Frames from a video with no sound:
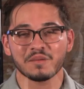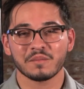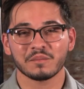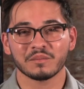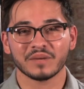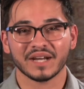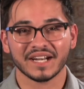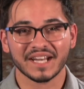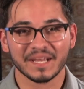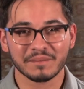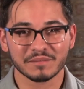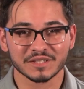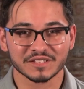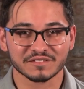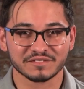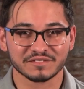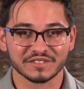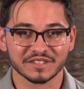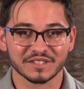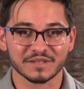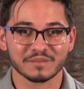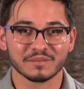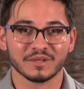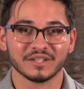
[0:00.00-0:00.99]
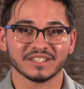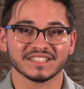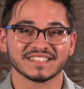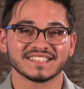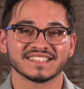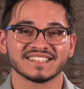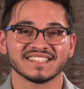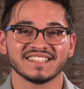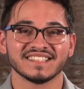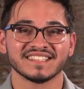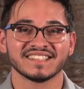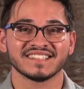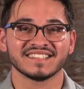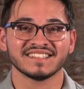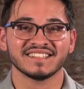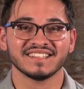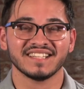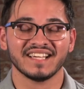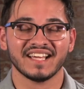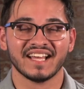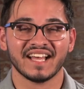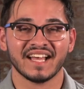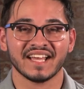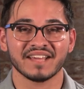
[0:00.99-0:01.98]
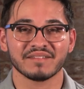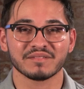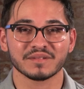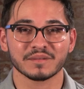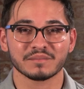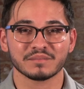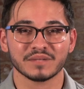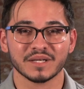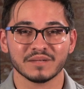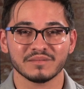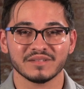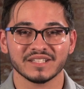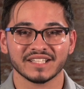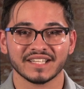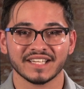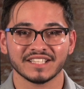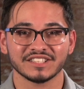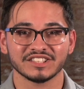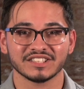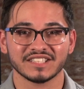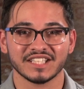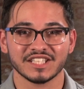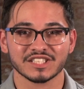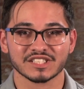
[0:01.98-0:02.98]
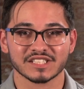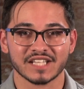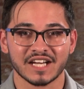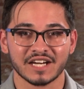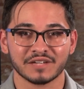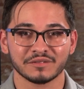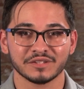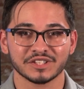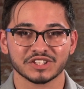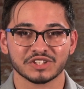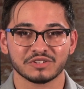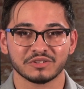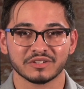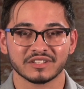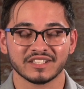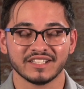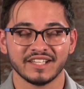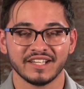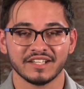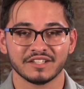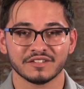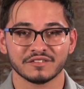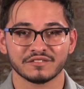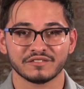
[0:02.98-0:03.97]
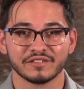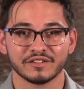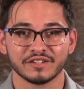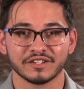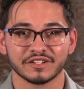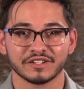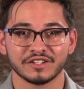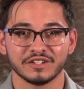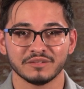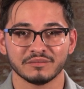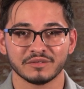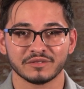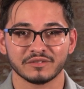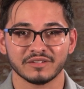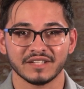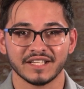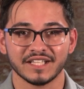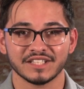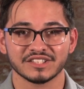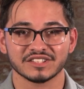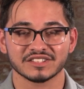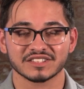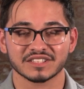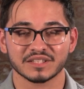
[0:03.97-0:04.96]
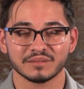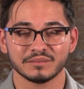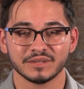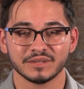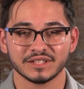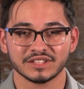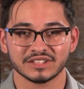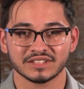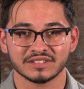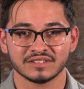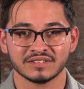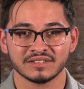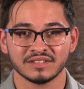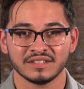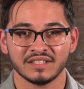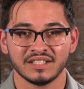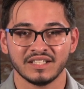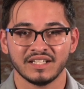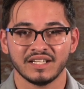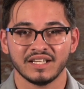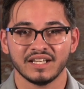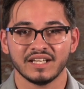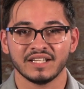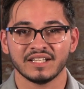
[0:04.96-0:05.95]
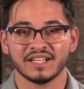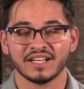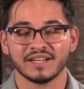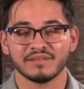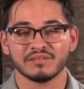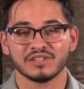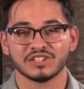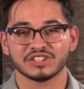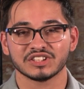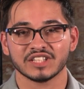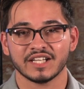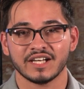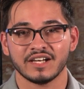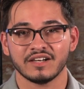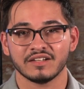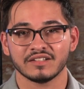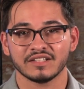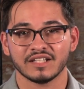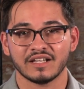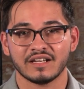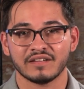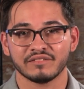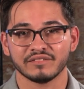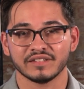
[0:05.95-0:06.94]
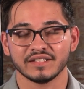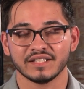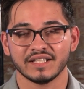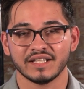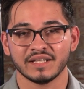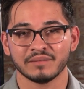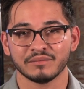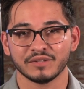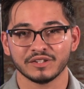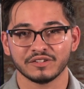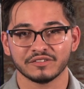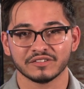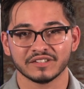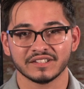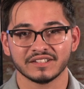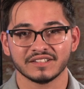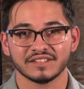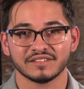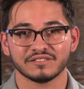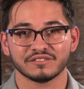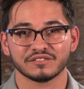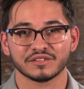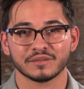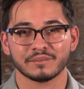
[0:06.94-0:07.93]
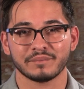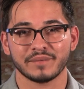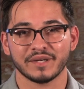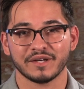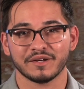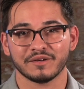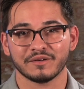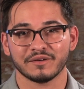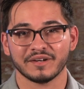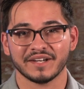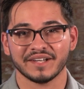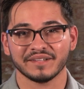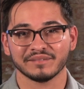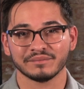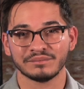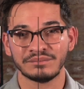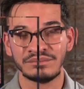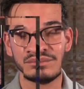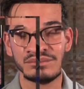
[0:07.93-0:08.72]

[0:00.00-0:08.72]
My name is Philip Molestina. I am the Public Education Outreach Coordinator for the Human Relations Commission, and I'm the child of an immigrant from Paraguay.